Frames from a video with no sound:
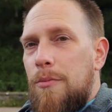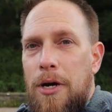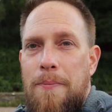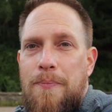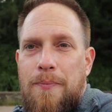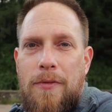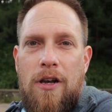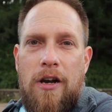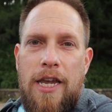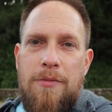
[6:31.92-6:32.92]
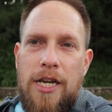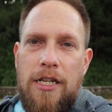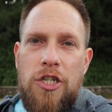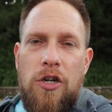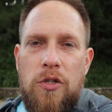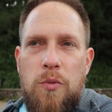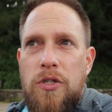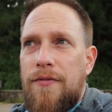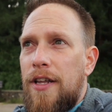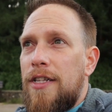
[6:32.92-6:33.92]
But I'll keep taking the shots.
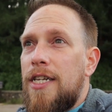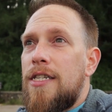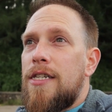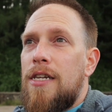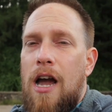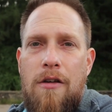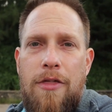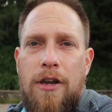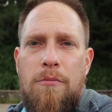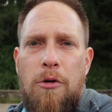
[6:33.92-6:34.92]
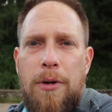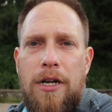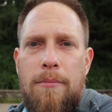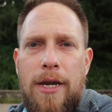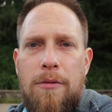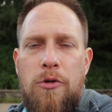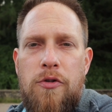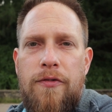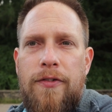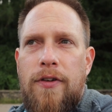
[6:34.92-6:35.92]
Once I've done these, I think I'm probably going to make a
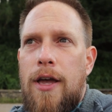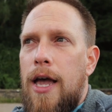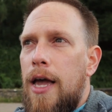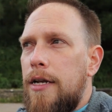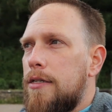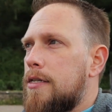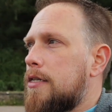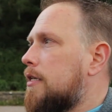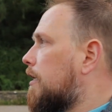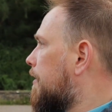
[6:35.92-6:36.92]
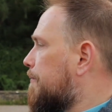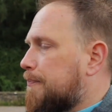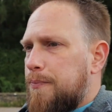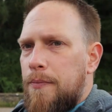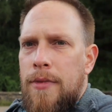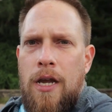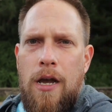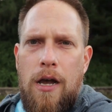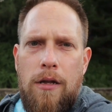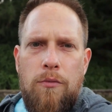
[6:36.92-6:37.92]
move. And
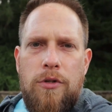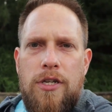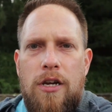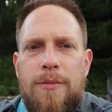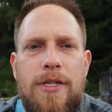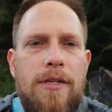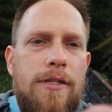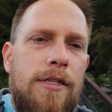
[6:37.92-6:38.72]
what time is it?